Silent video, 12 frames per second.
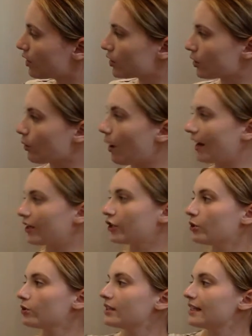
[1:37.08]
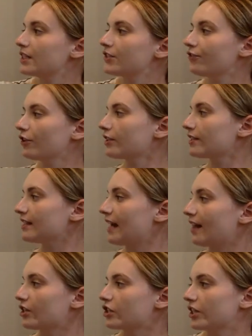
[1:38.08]
So I used this first
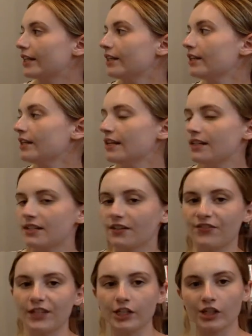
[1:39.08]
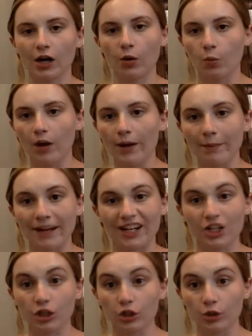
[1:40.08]
analogy to figure out what my
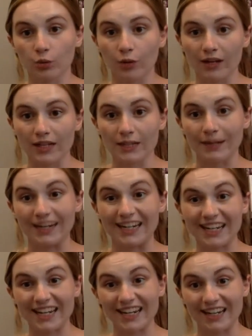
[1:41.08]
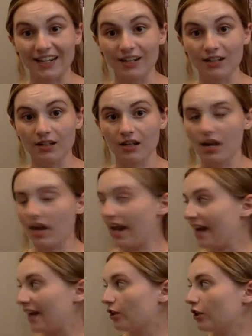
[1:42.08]
clue was, my key,
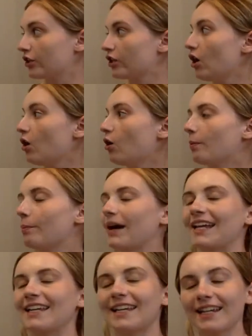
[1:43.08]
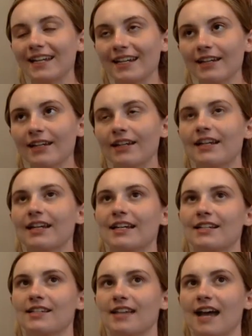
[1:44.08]
and I learned, oh, my key
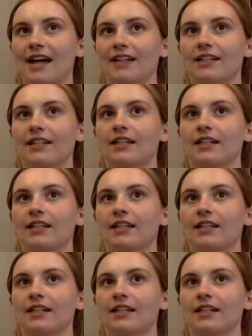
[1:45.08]
is that